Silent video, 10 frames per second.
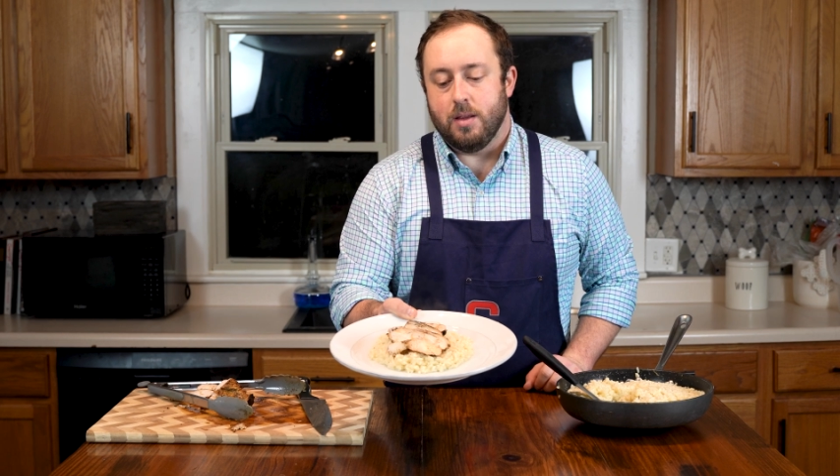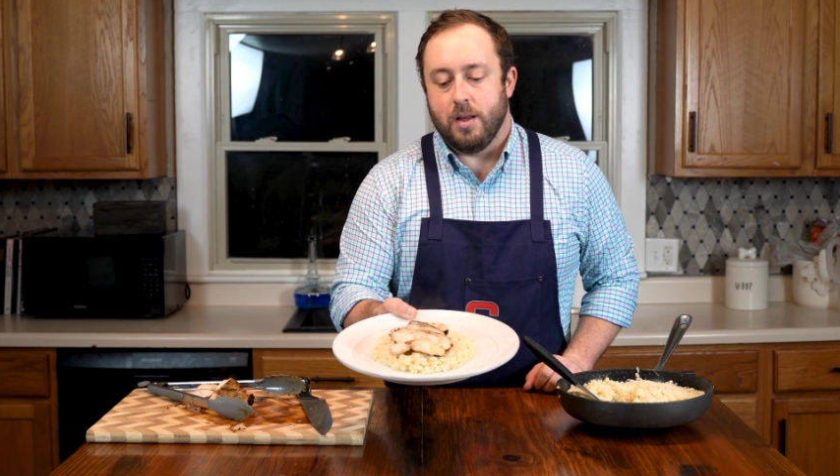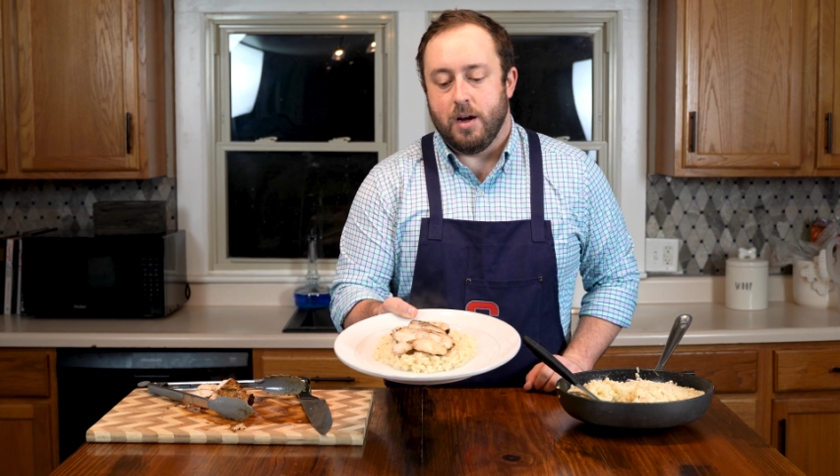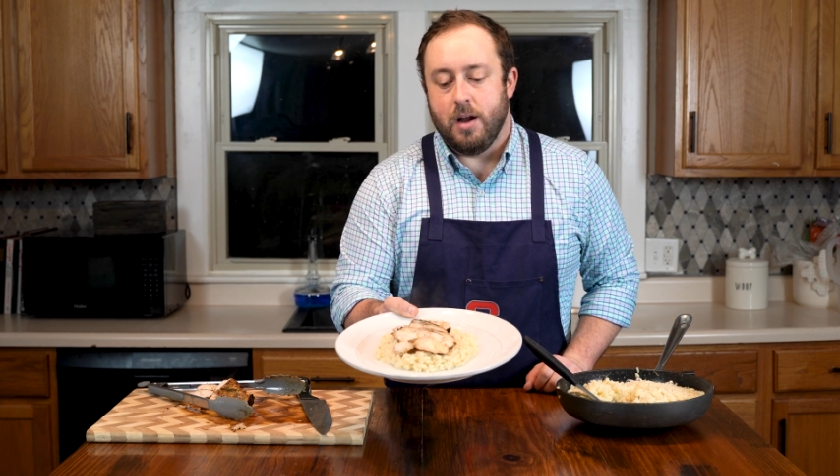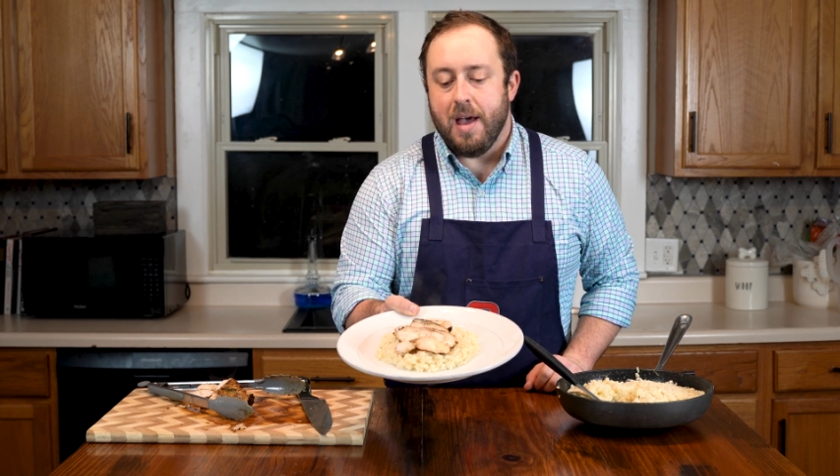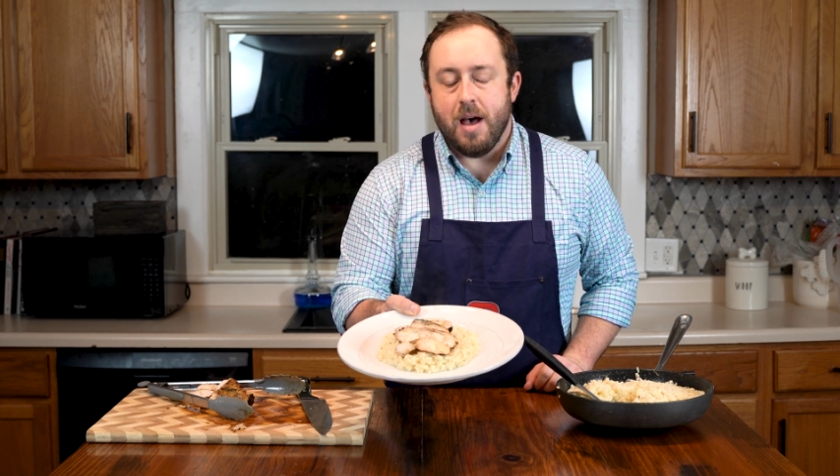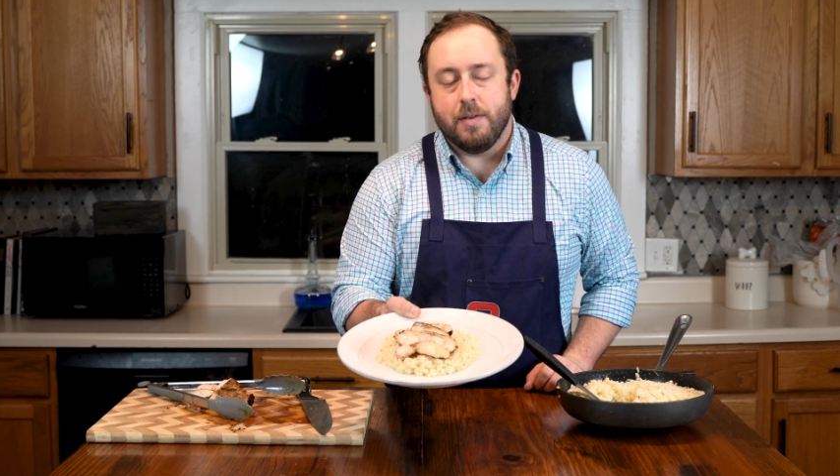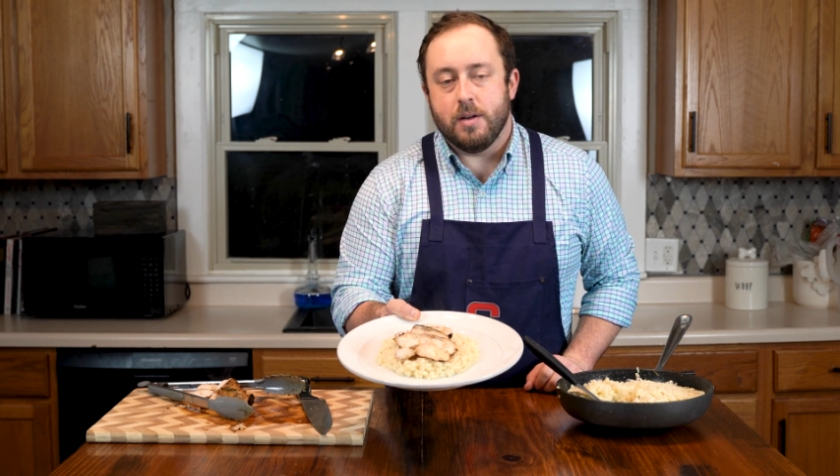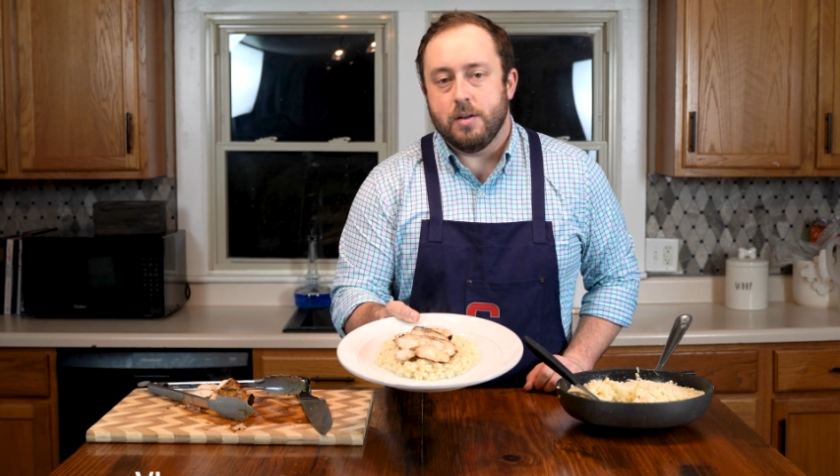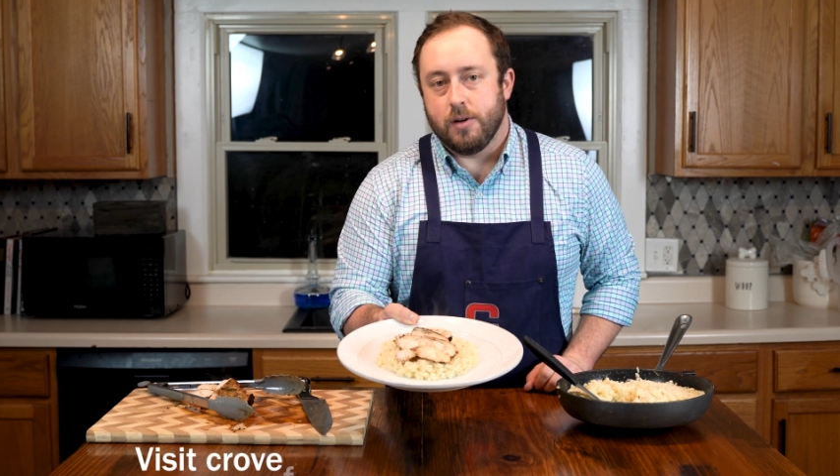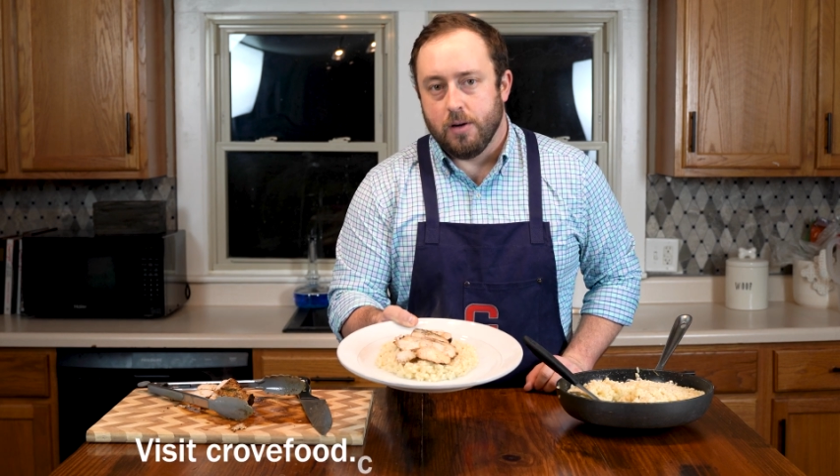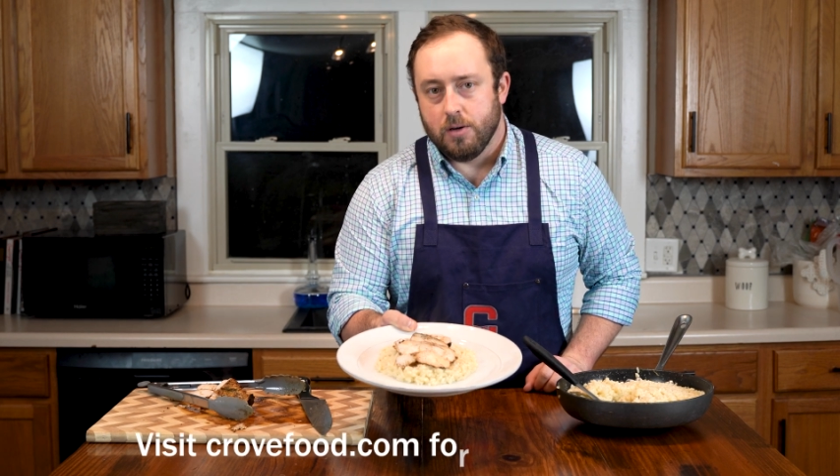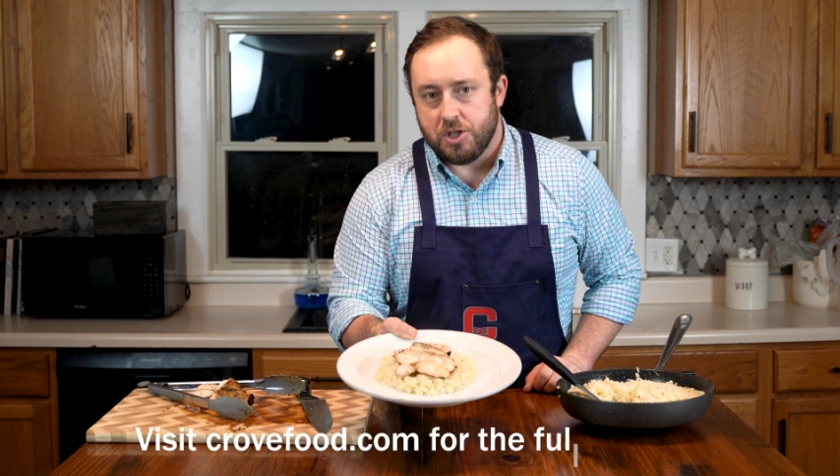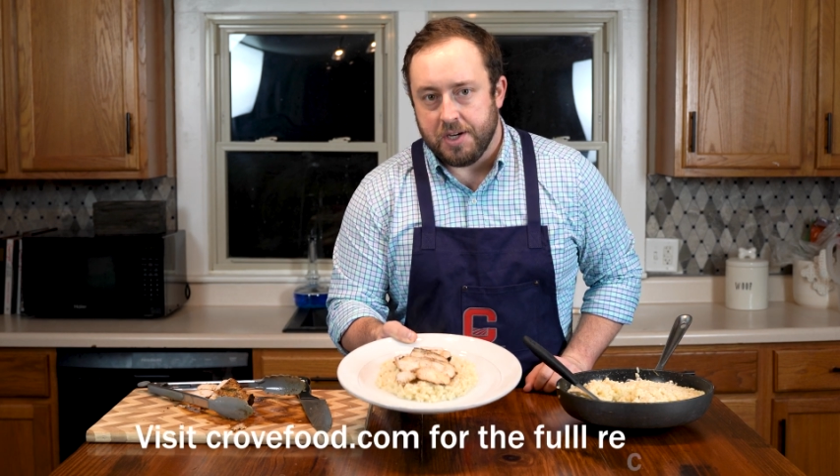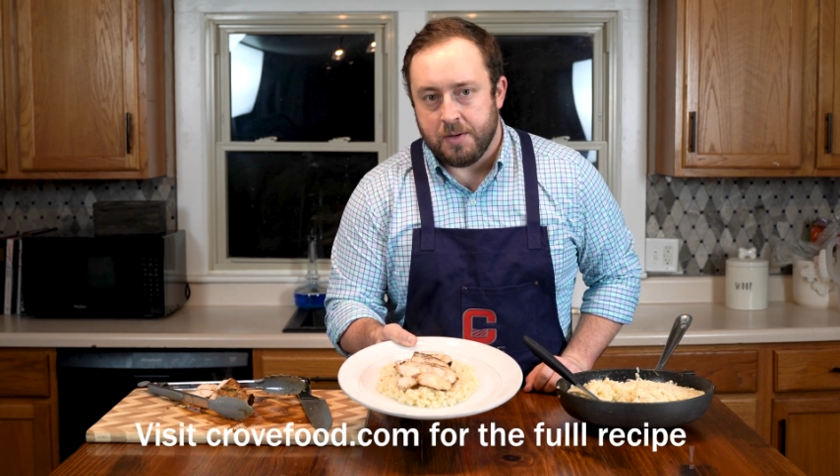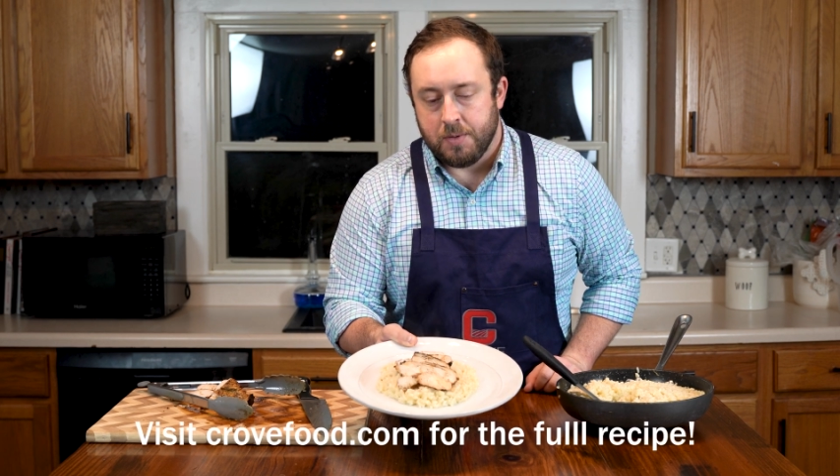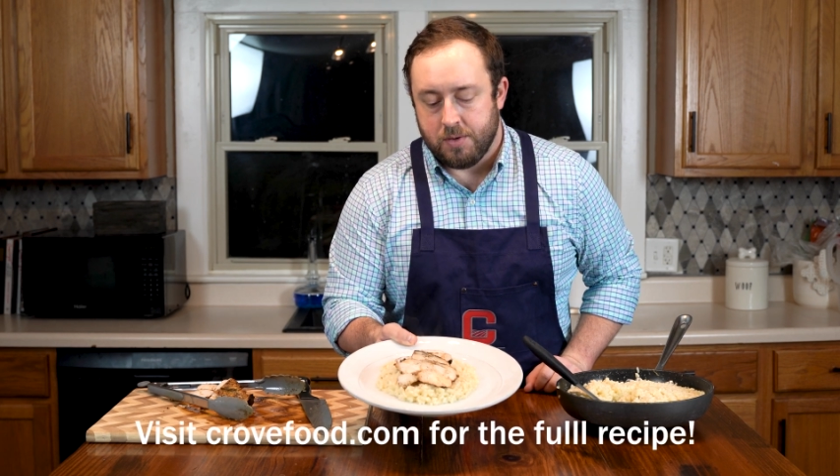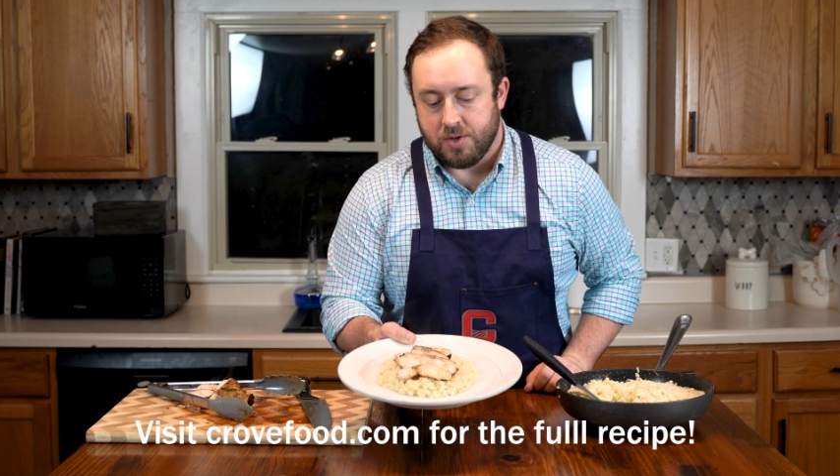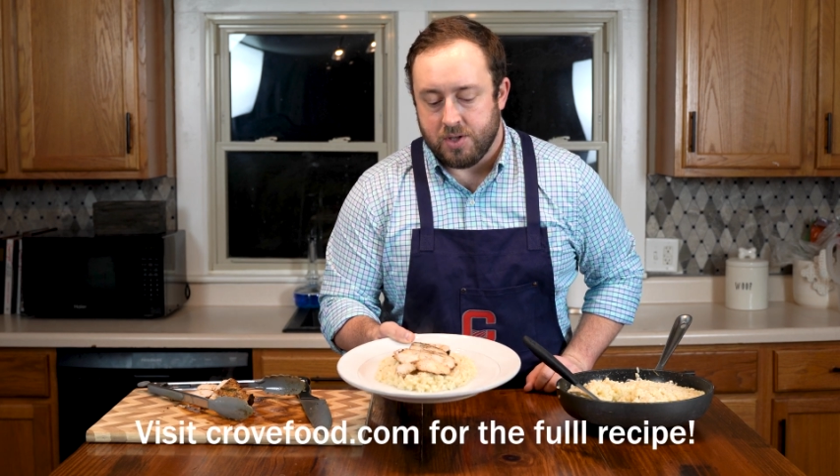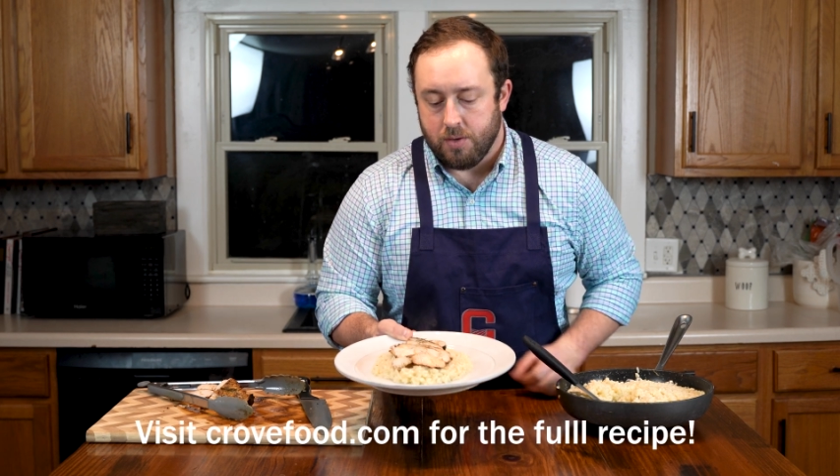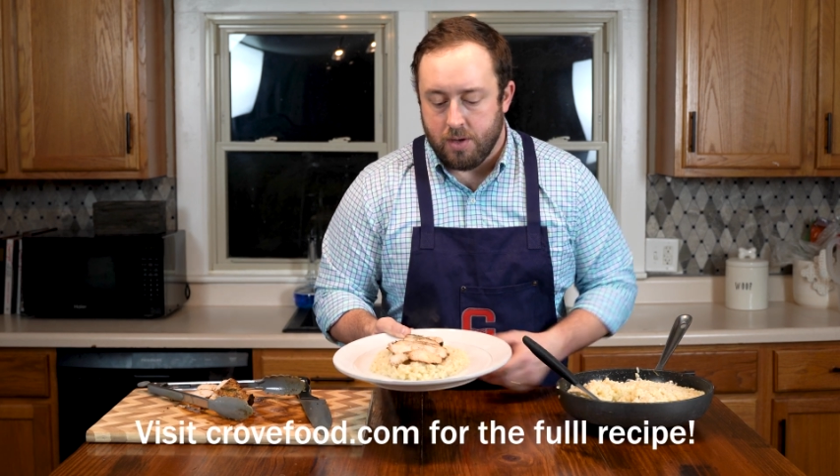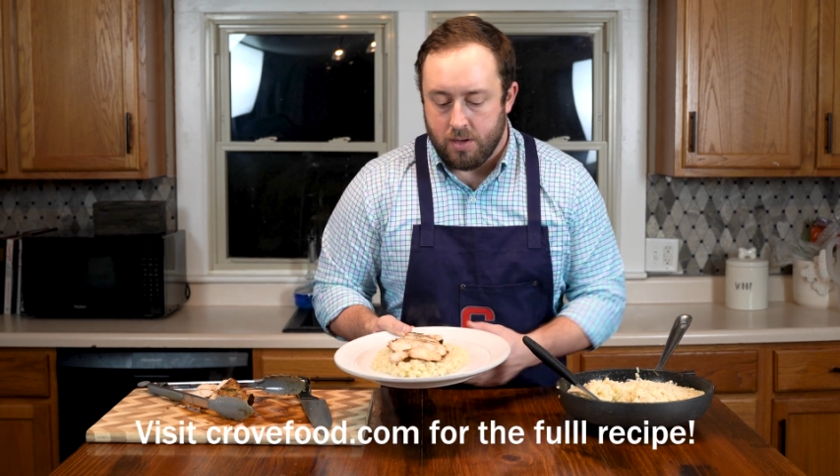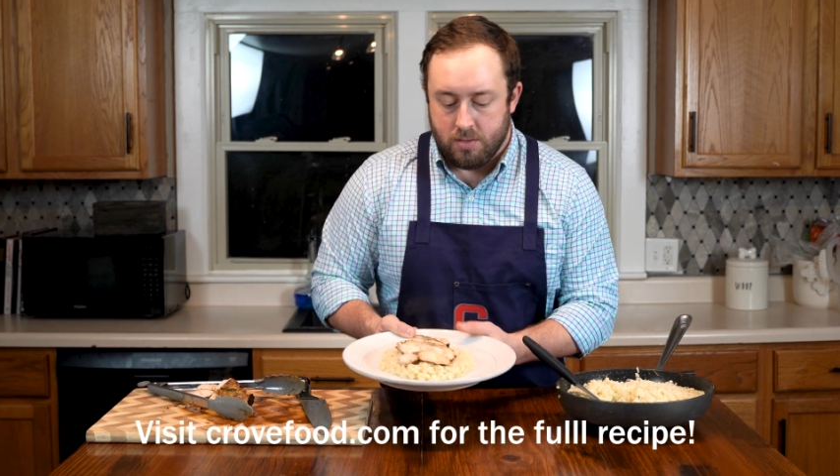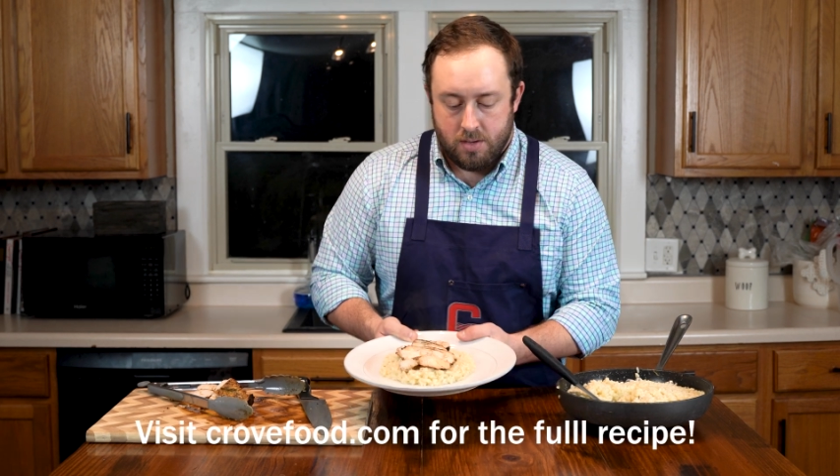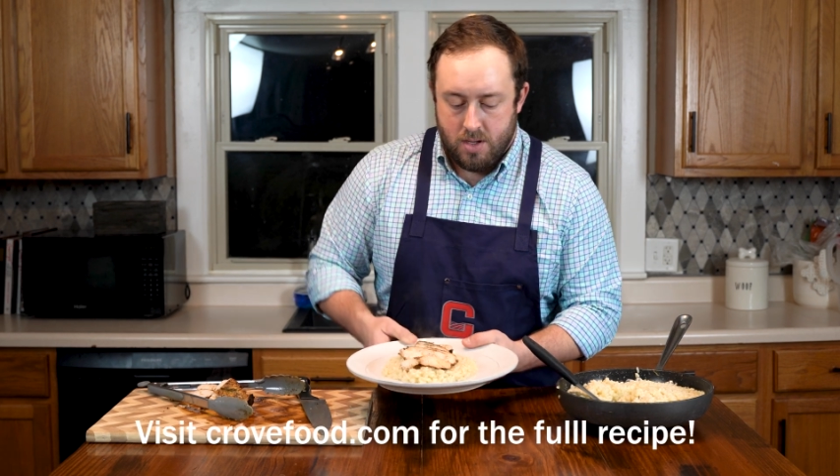There you have it, grilled chicken with risotto.